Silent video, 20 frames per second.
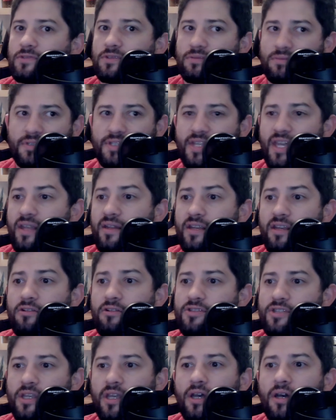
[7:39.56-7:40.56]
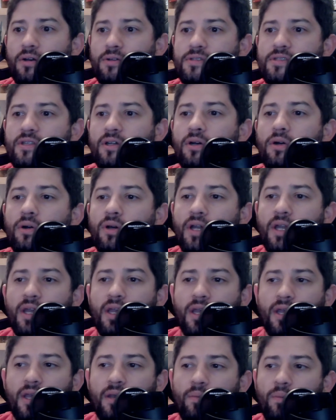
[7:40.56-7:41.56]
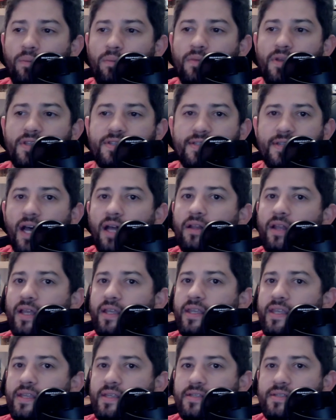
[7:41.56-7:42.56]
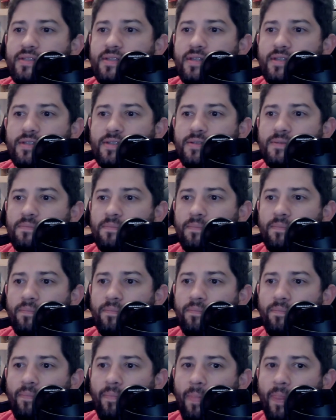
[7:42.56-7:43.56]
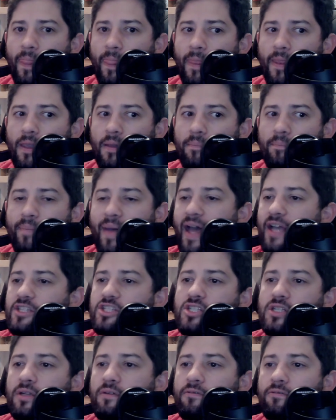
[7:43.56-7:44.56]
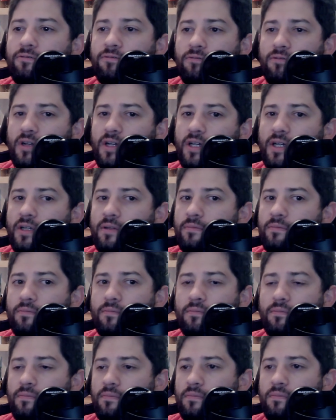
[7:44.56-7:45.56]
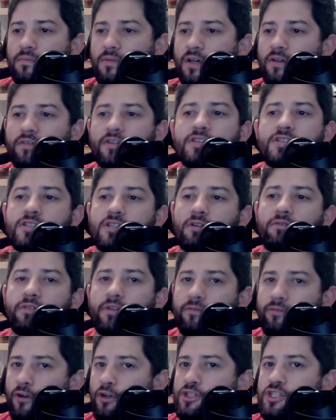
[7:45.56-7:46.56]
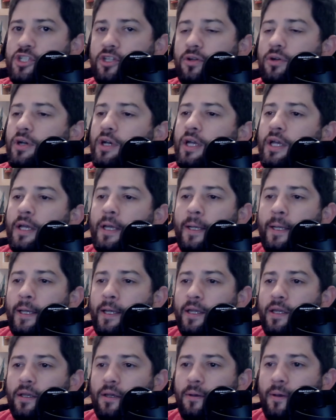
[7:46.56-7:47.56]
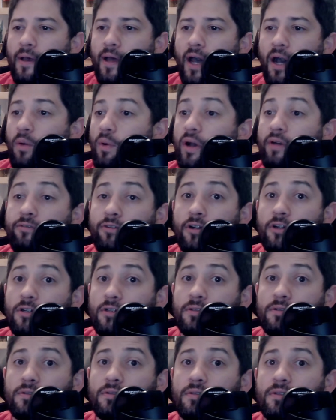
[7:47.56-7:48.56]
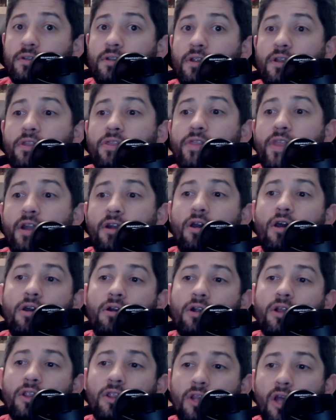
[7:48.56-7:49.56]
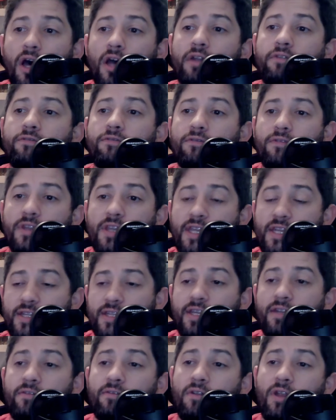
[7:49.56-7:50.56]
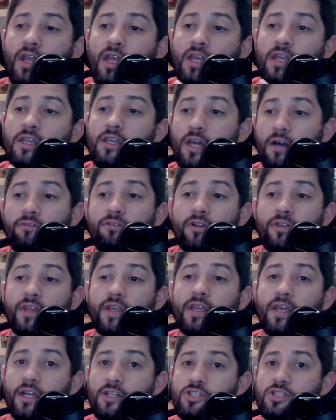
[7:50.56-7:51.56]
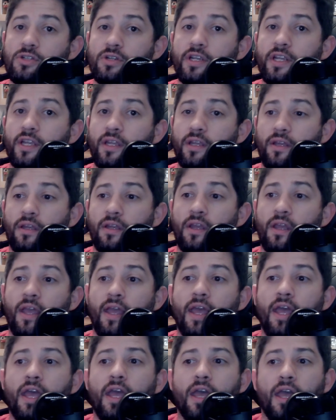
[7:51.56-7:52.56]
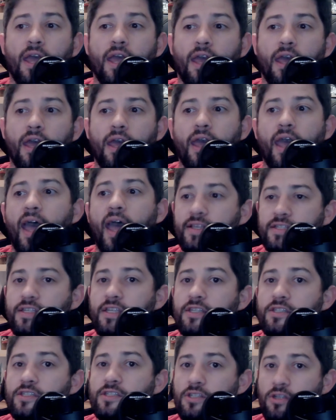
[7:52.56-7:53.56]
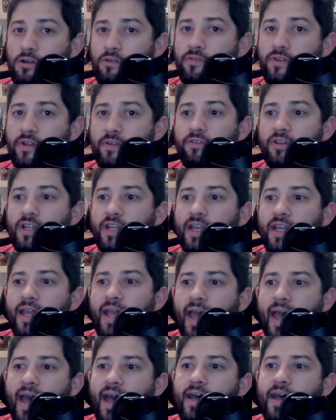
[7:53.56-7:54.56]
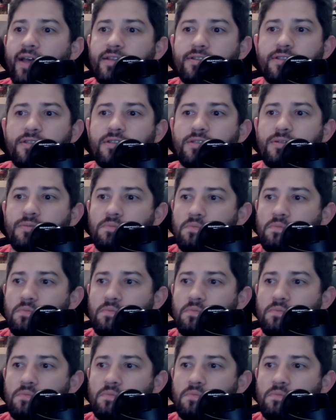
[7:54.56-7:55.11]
10 years ago. So it's not like he's this bastion of conservative virtue. However, there are a lot of, he did govern the country as conservatively as